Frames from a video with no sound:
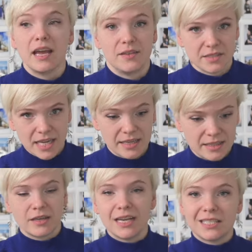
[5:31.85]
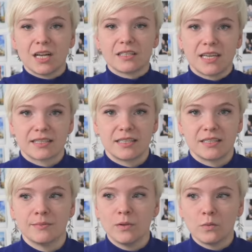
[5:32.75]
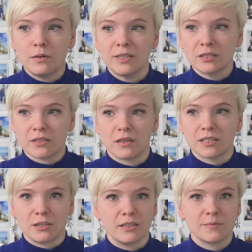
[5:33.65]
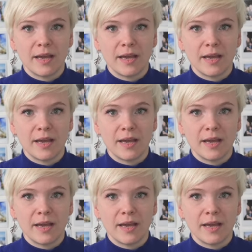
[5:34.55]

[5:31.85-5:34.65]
And the second, it's not sexism, women just aren't as good as